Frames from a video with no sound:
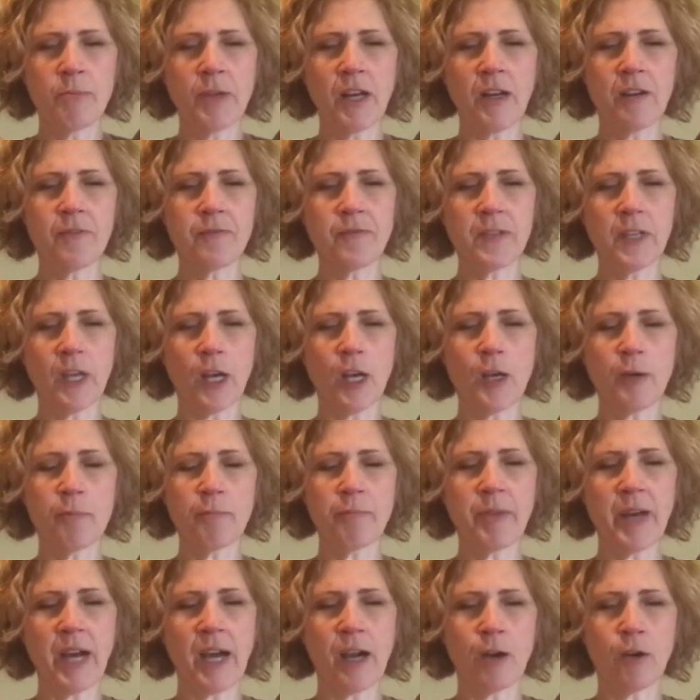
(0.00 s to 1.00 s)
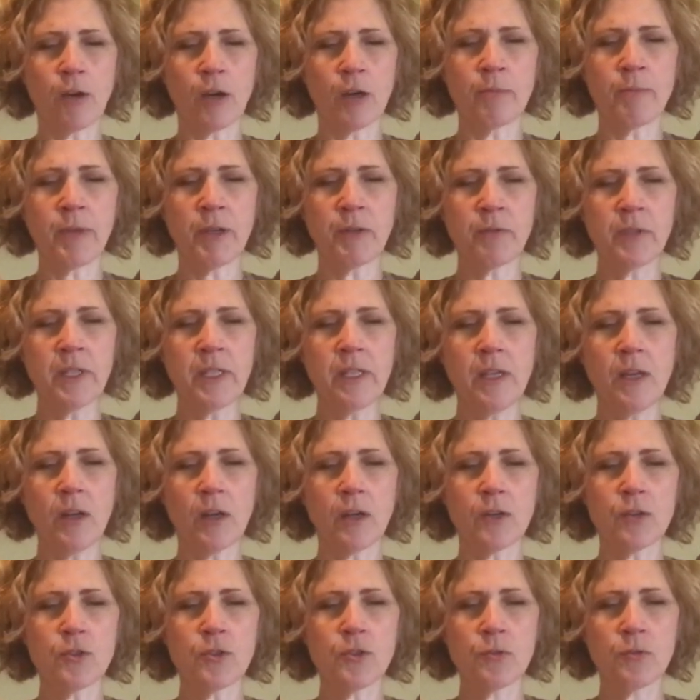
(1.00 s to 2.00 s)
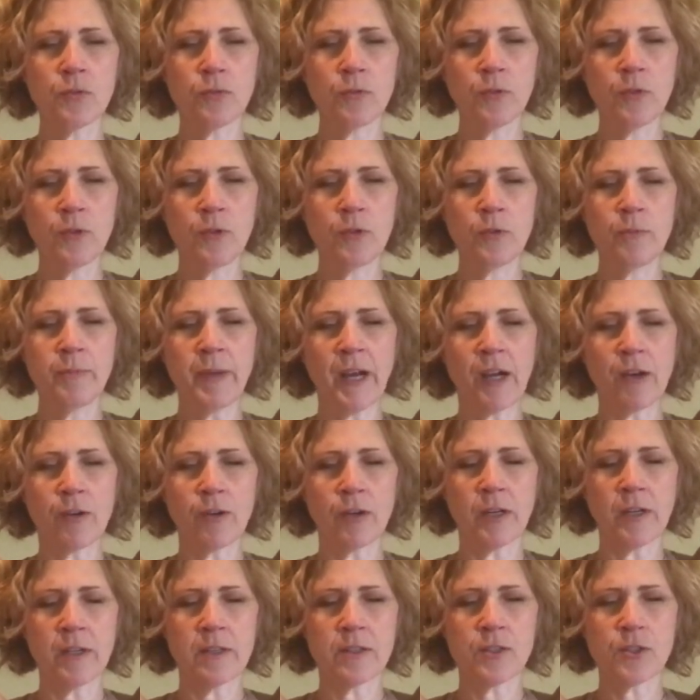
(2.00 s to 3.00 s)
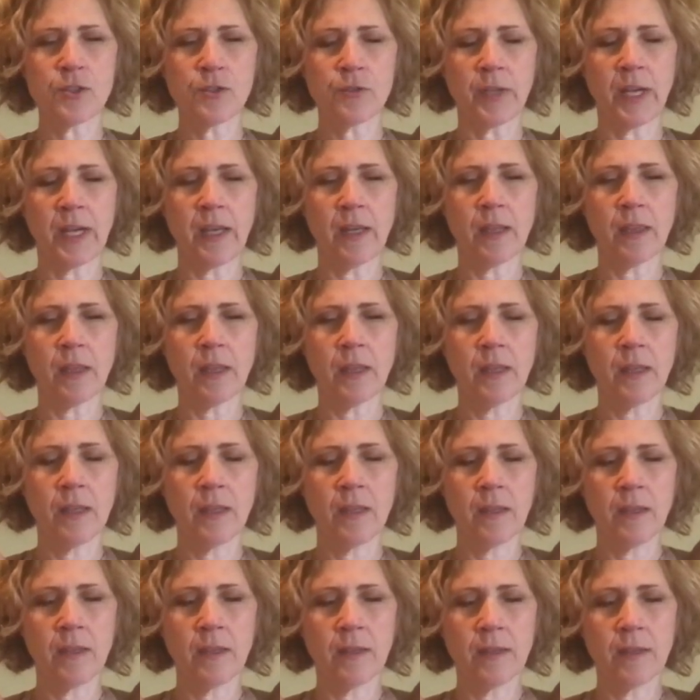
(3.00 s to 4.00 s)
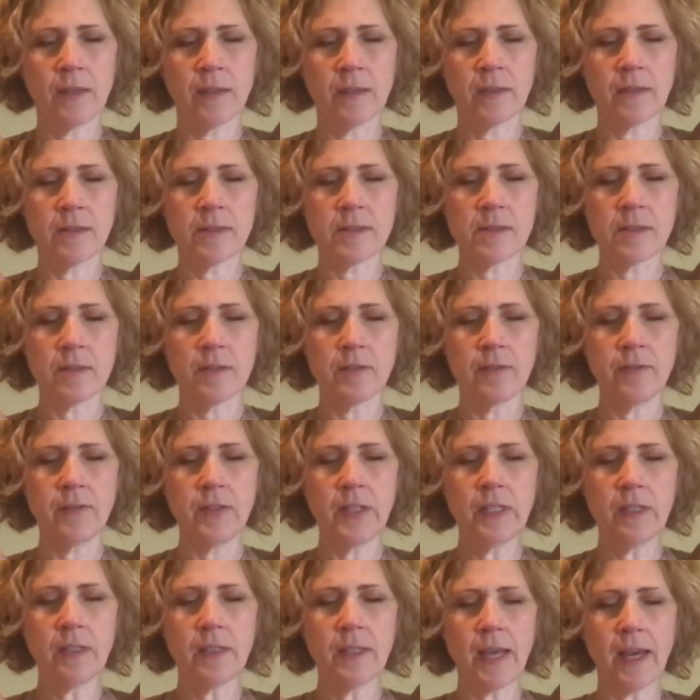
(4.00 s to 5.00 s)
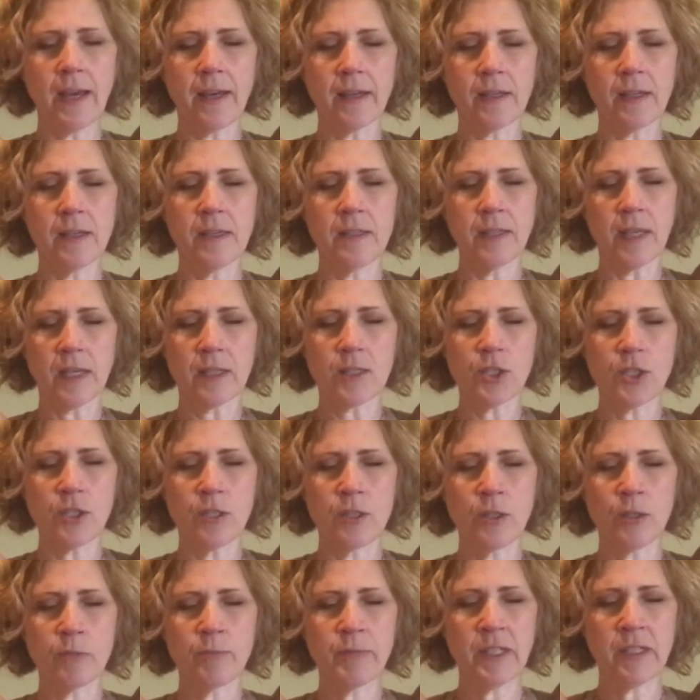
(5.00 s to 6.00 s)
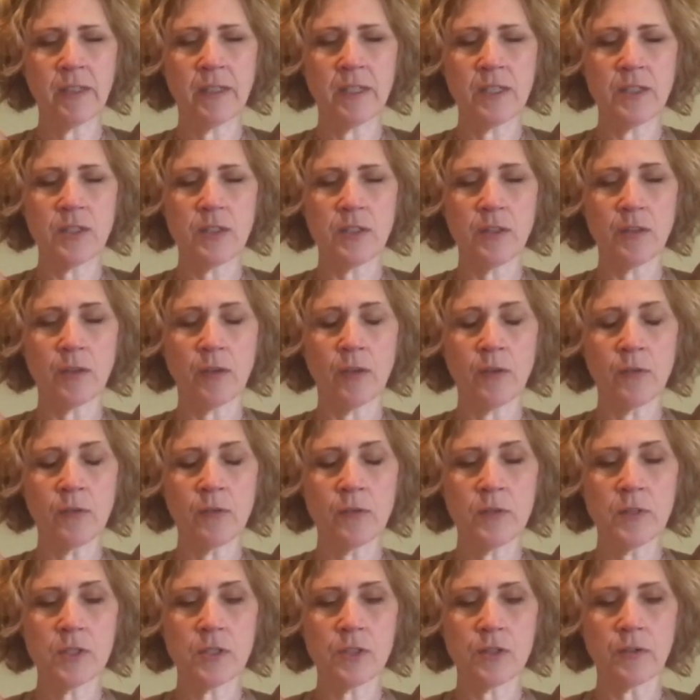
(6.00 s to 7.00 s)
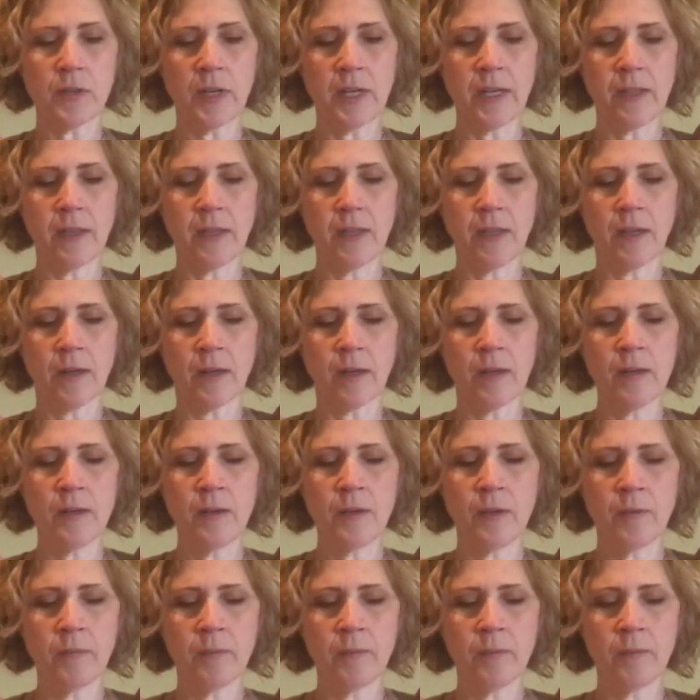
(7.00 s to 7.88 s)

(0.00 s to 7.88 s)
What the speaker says: puffed up power, but really our true power and strength. So feel that connection you're building to your own strength here.